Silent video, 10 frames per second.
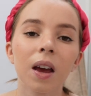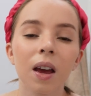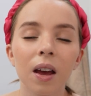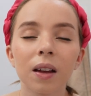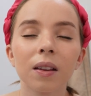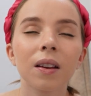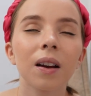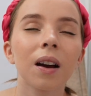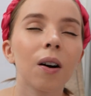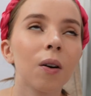
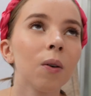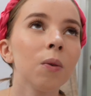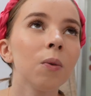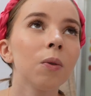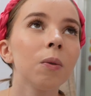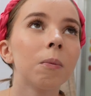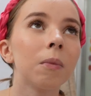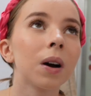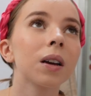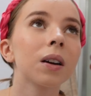and oh
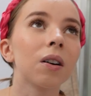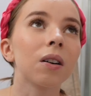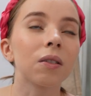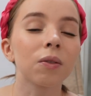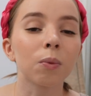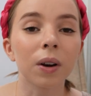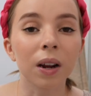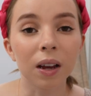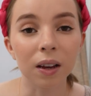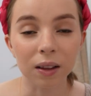my gosh when
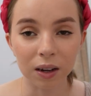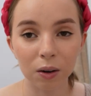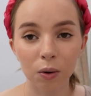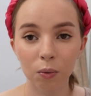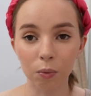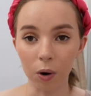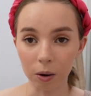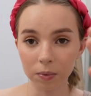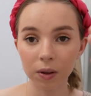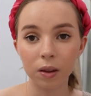i like
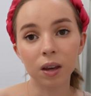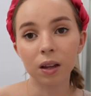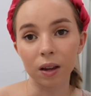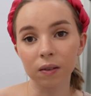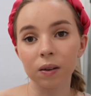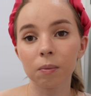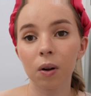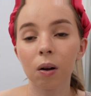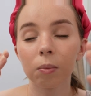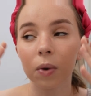rubbed the cleansing
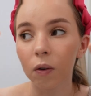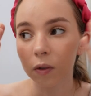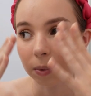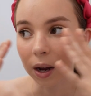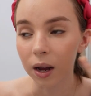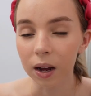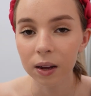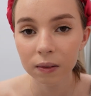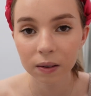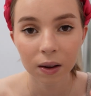balm over my
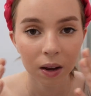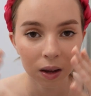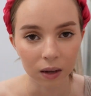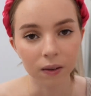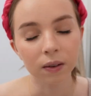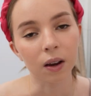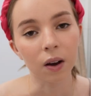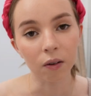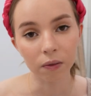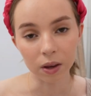eyes like to take
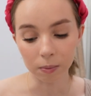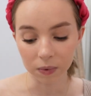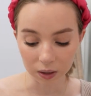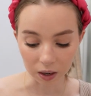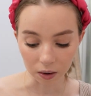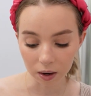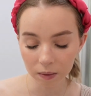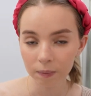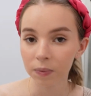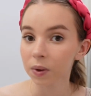off the
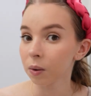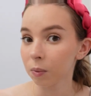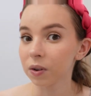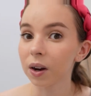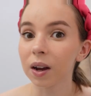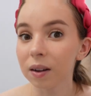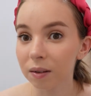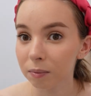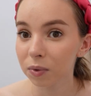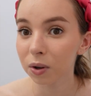mascara which i
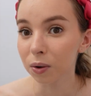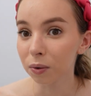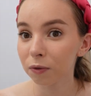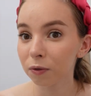do